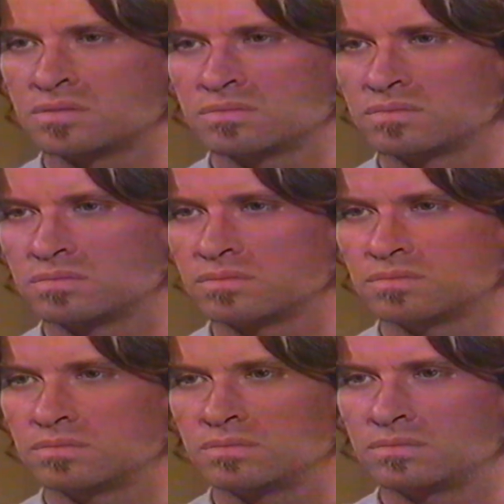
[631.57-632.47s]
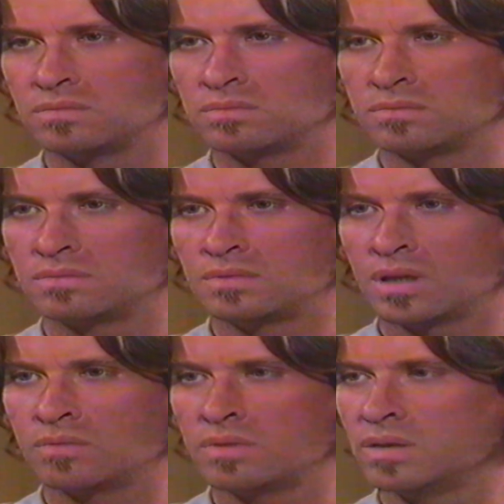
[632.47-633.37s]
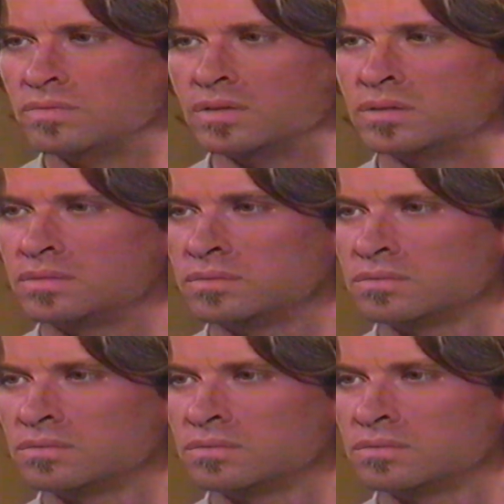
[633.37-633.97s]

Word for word: Just get rid of it.